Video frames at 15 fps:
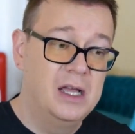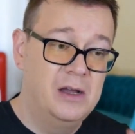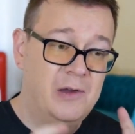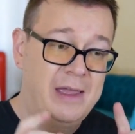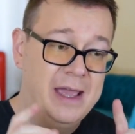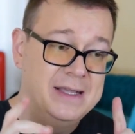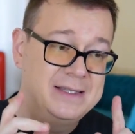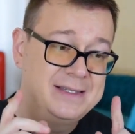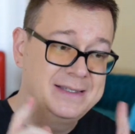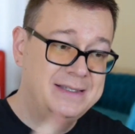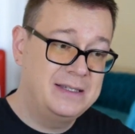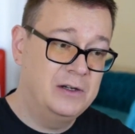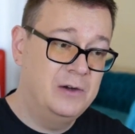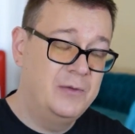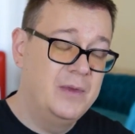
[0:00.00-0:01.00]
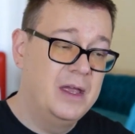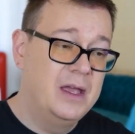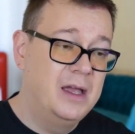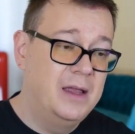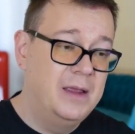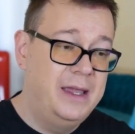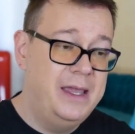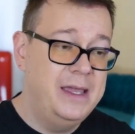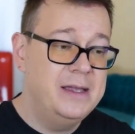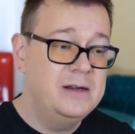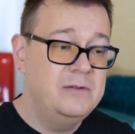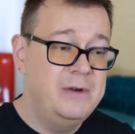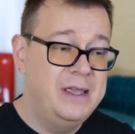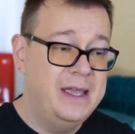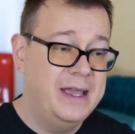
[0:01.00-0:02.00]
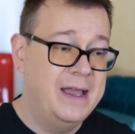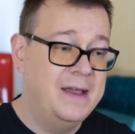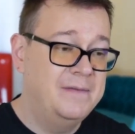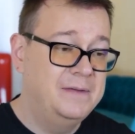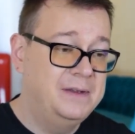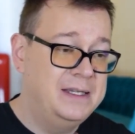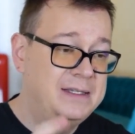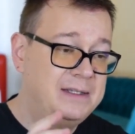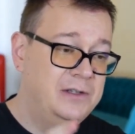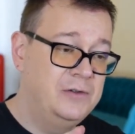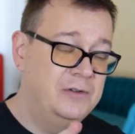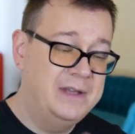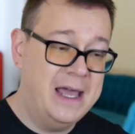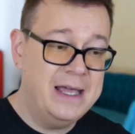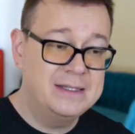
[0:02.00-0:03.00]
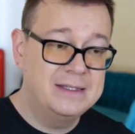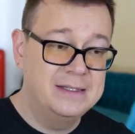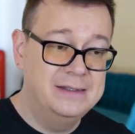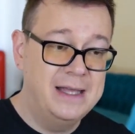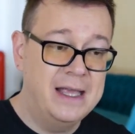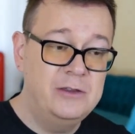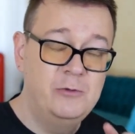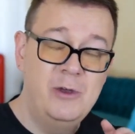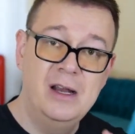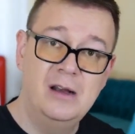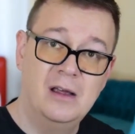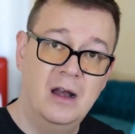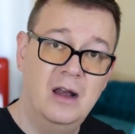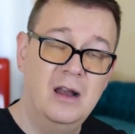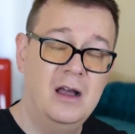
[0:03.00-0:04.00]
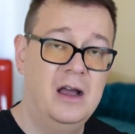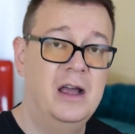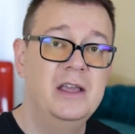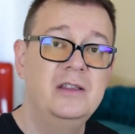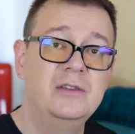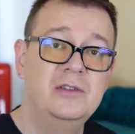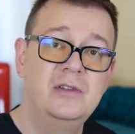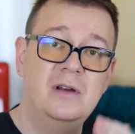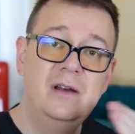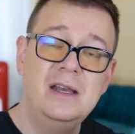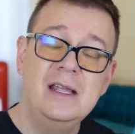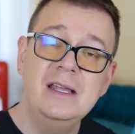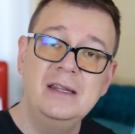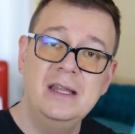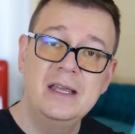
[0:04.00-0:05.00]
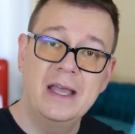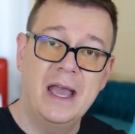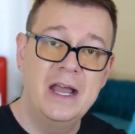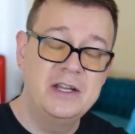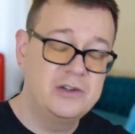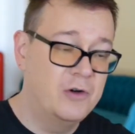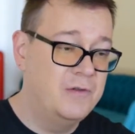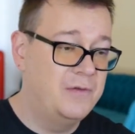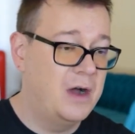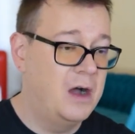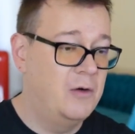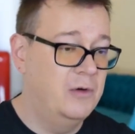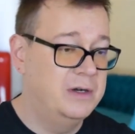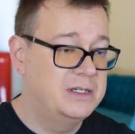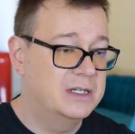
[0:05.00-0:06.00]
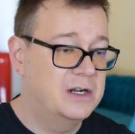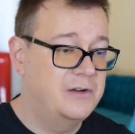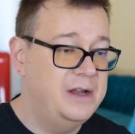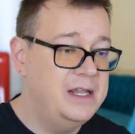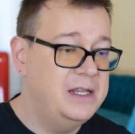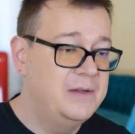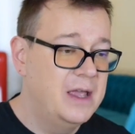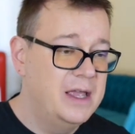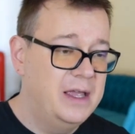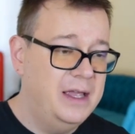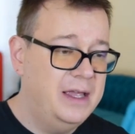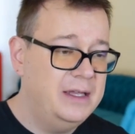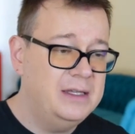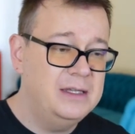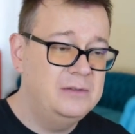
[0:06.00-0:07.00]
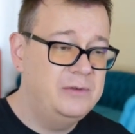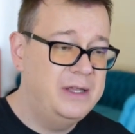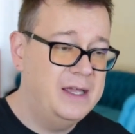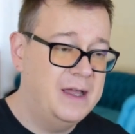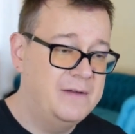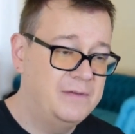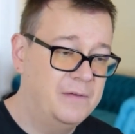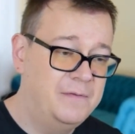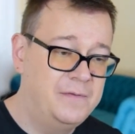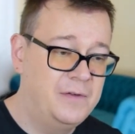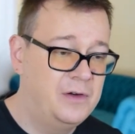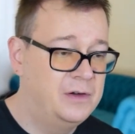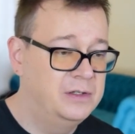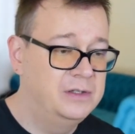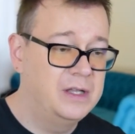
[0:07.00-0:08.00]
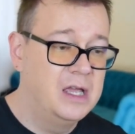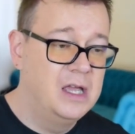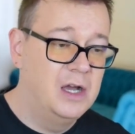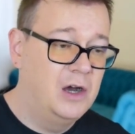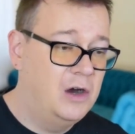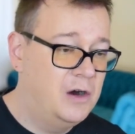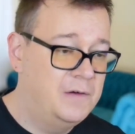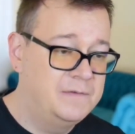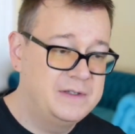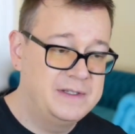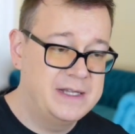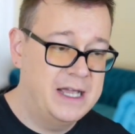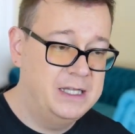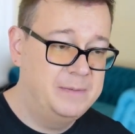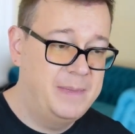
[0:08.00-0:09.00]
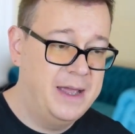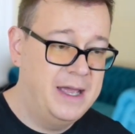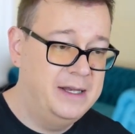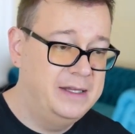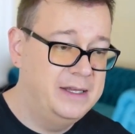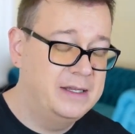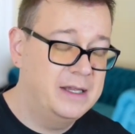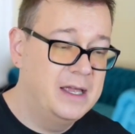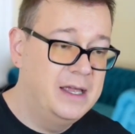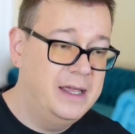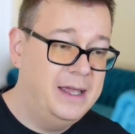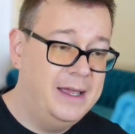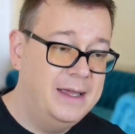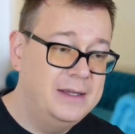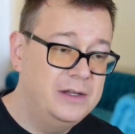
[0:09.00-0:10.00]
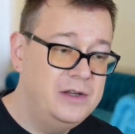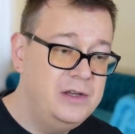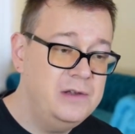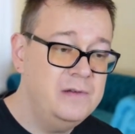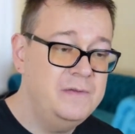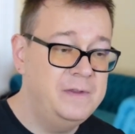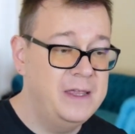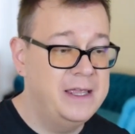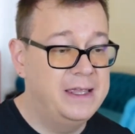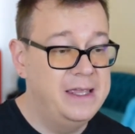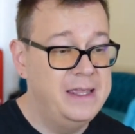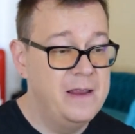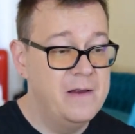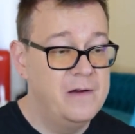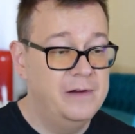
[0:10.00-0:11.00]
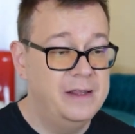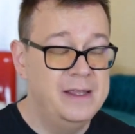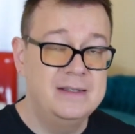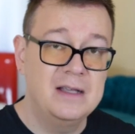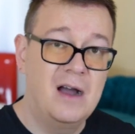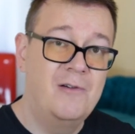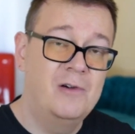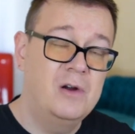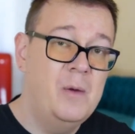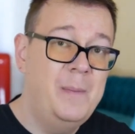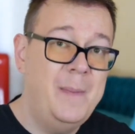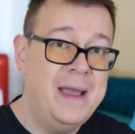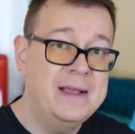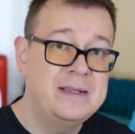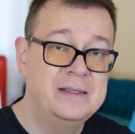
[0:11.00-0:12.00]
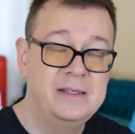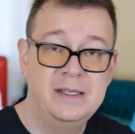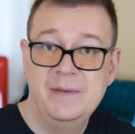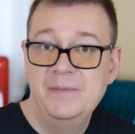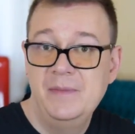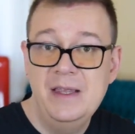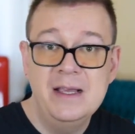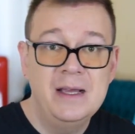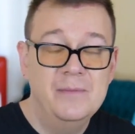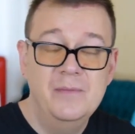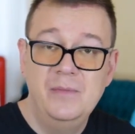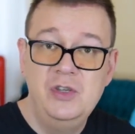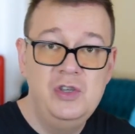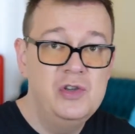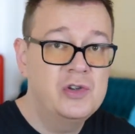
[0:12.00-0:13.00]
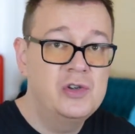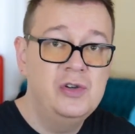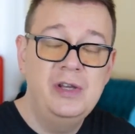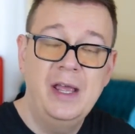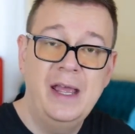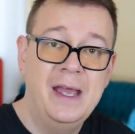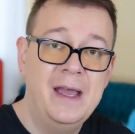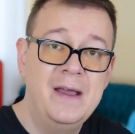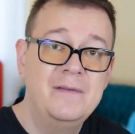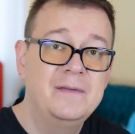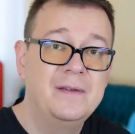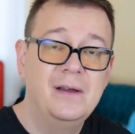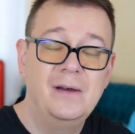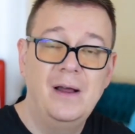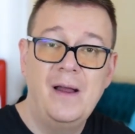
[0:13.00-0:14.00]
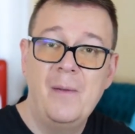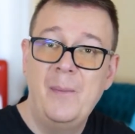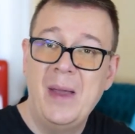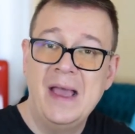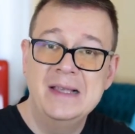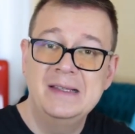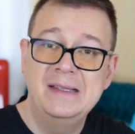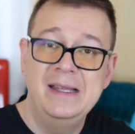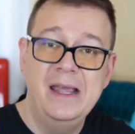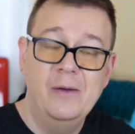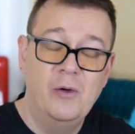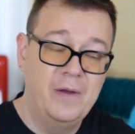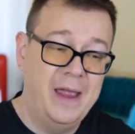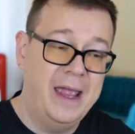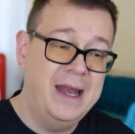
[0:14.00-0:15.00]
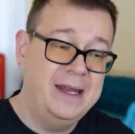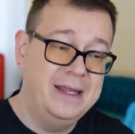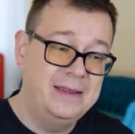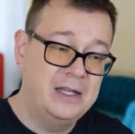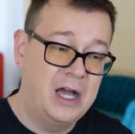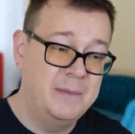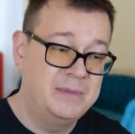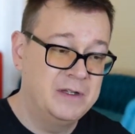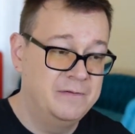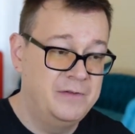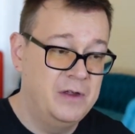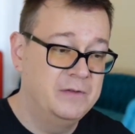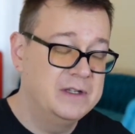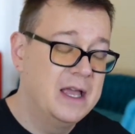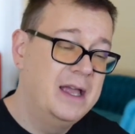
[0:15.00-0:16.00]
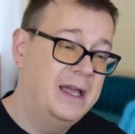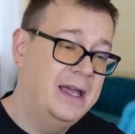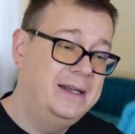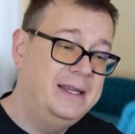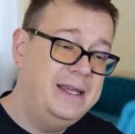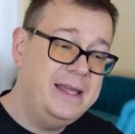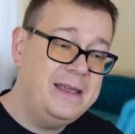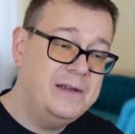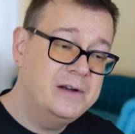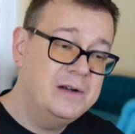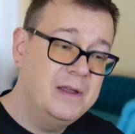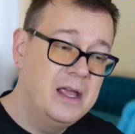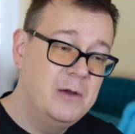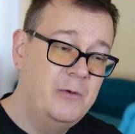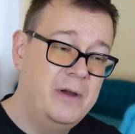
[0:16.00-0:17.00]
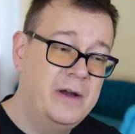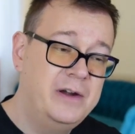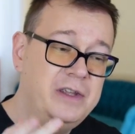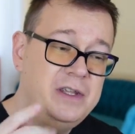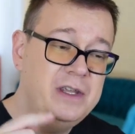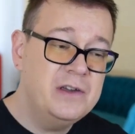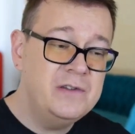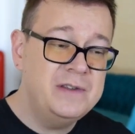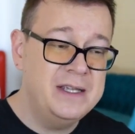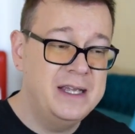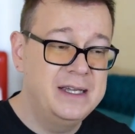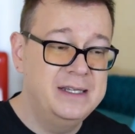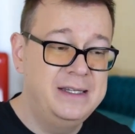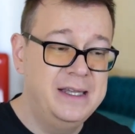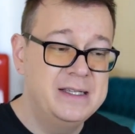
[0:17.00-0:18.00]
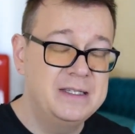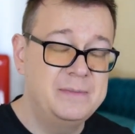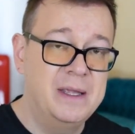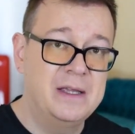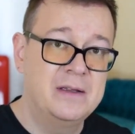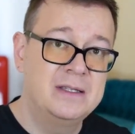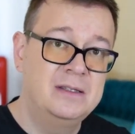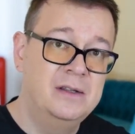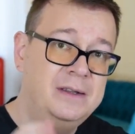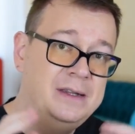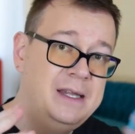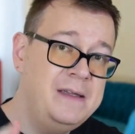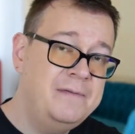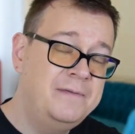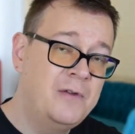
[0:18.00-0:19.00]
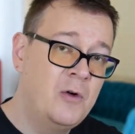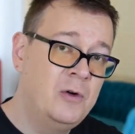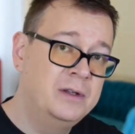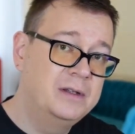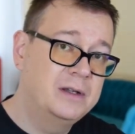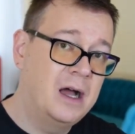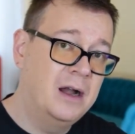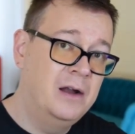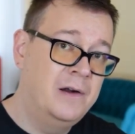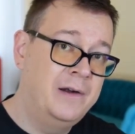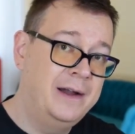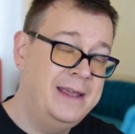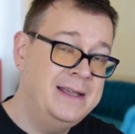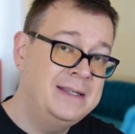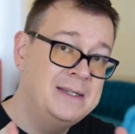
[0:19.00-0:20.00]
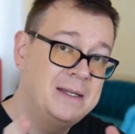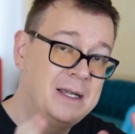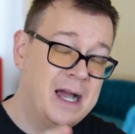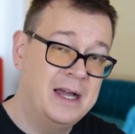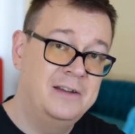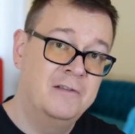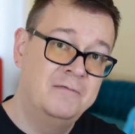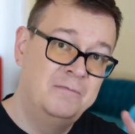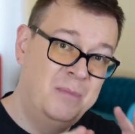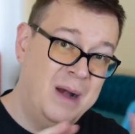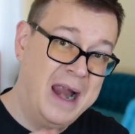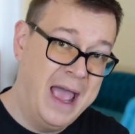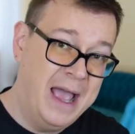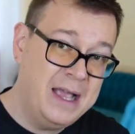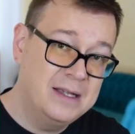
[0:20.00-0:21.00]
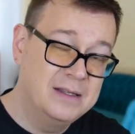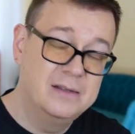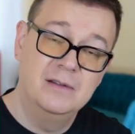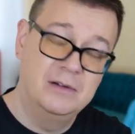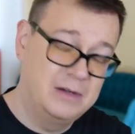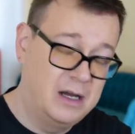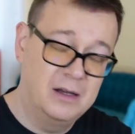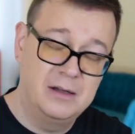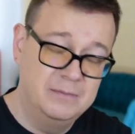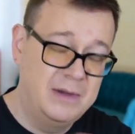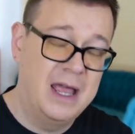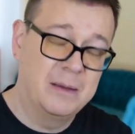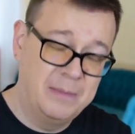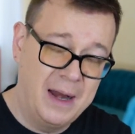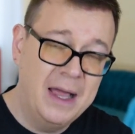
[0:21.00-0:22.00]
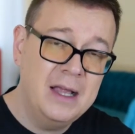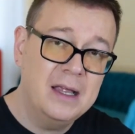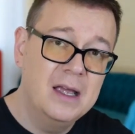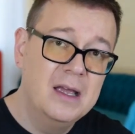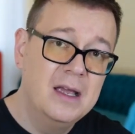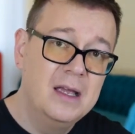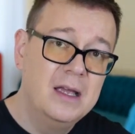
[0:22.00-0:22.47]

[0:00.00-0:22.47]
Okay, so here we have these two texts that will align to the leading edge of our screen and we have a font, offset padding and the new thing here is our opacity. Yeah, you could have opacity on any types of views and here we are using this because the default color is kind of black, like black black